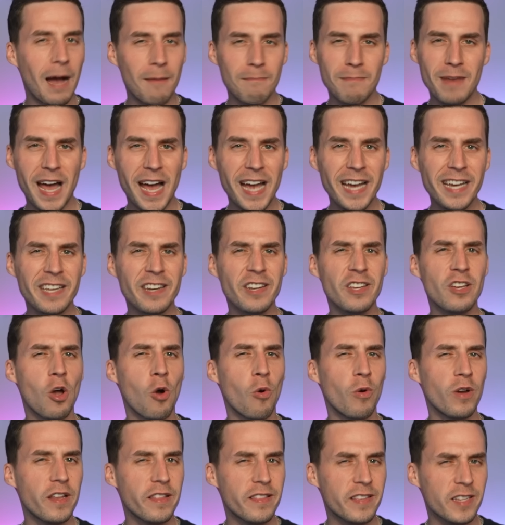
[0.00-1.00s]
I'm not going to
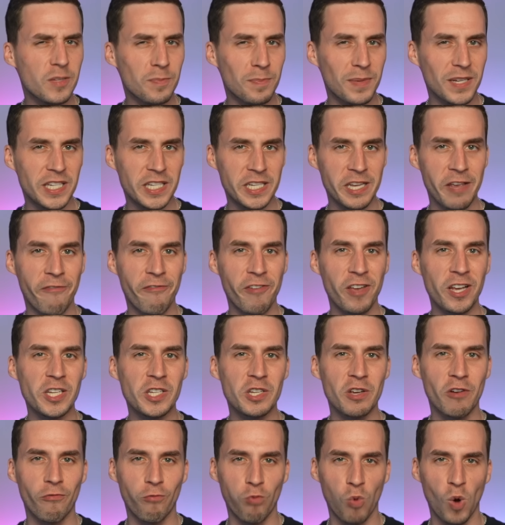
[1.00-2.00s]
go into the
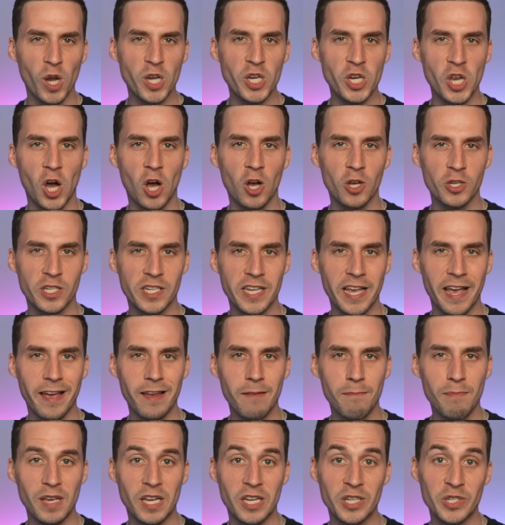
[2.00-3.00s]
specifics of what Dahl
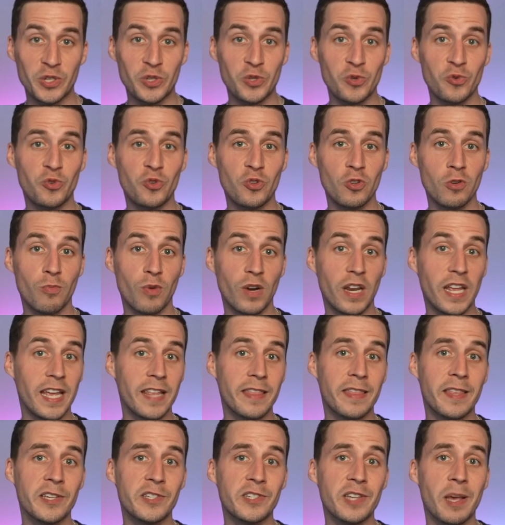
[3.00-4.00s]
said, because YouTube would
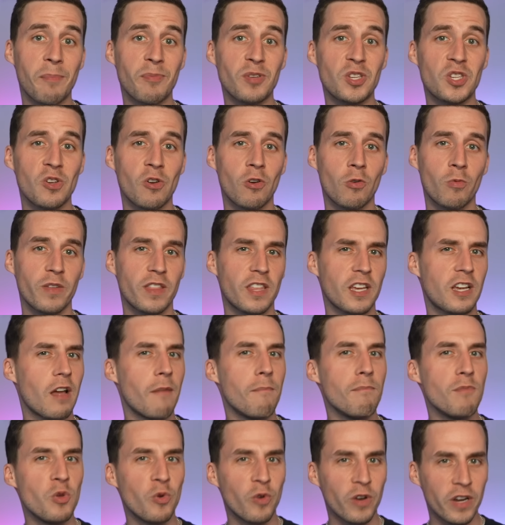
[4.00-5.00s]
hit this episode with a
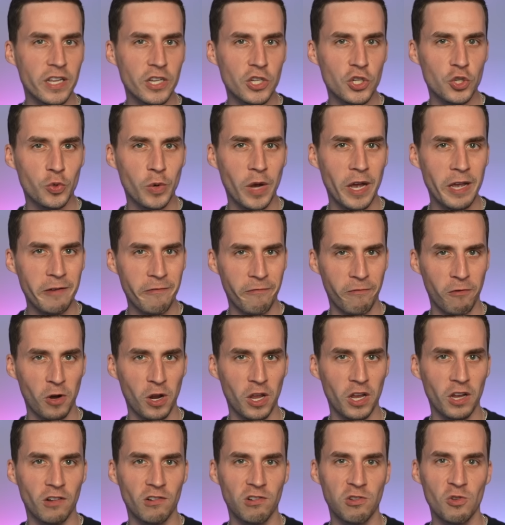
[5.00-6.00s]
community strike for
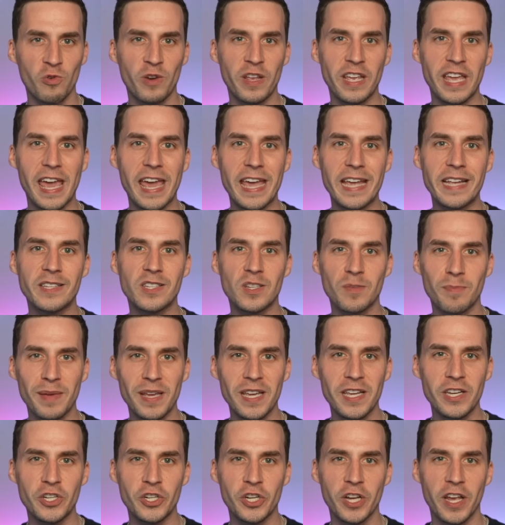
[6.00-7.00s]
including hate
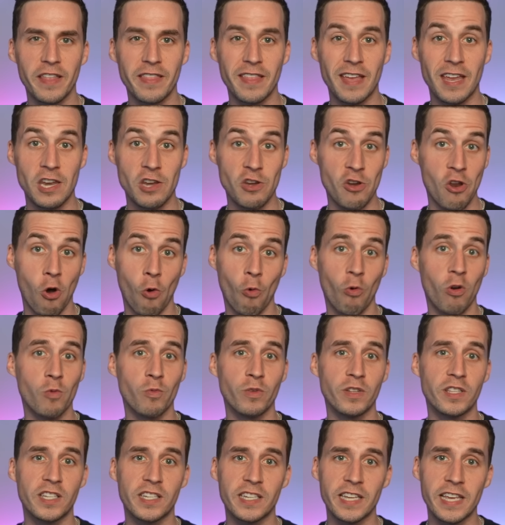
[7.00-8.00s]
speech and then no one
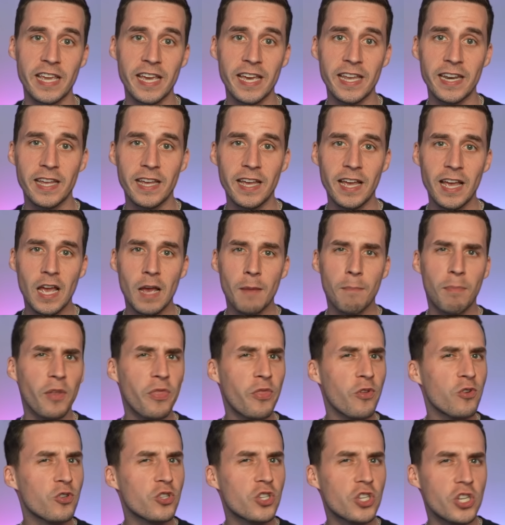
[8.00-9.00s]
would see it,
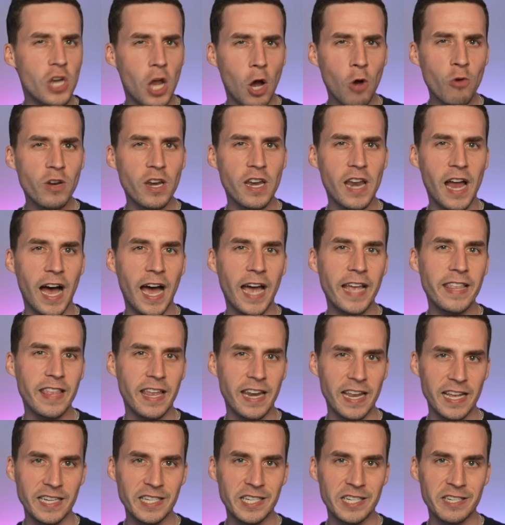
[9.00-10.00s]
but there's no denying
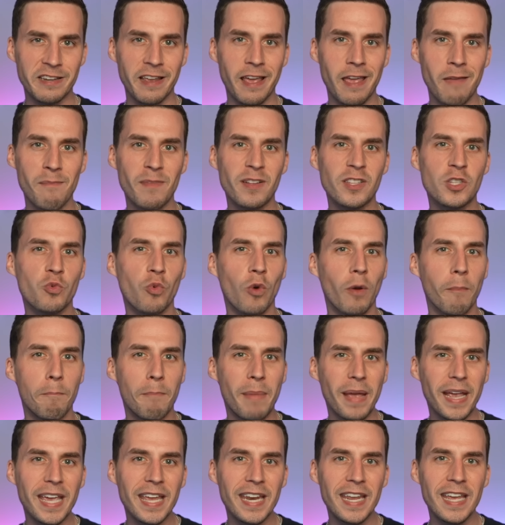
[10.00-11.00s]
that his statements were
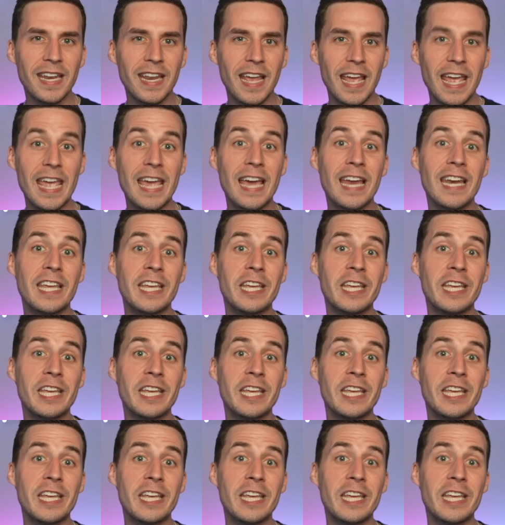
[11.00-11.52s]
bigoted and